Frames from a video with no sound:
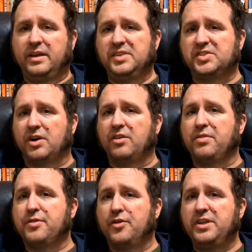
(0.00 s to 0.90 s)
He
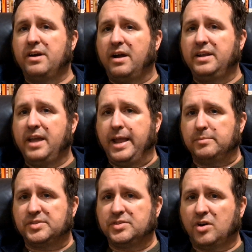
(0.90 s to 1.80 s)
started 39
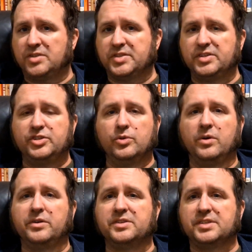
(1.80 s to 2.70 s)
games, tossing
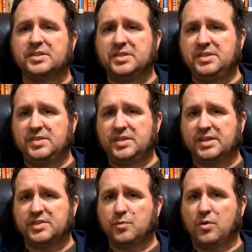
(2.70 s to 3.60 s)

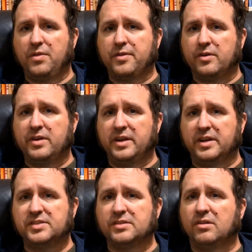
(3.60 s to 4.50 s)
266 and 1/3 innings